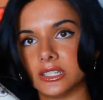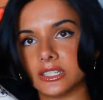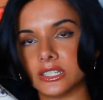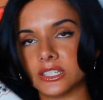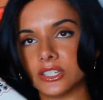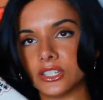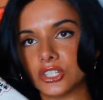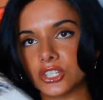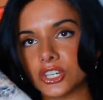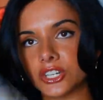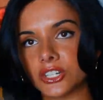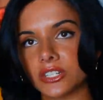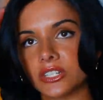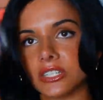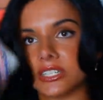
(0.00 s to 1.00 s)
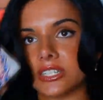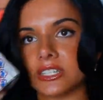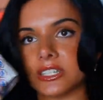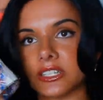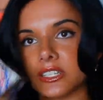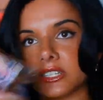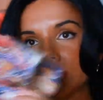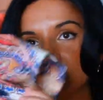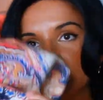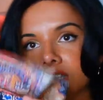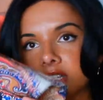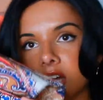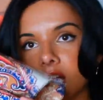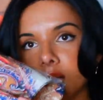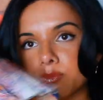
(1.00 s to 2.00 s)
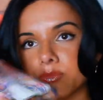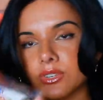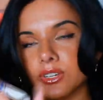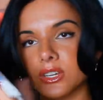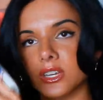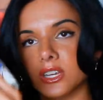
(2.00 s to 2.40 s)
This is the skirt, and this is the top.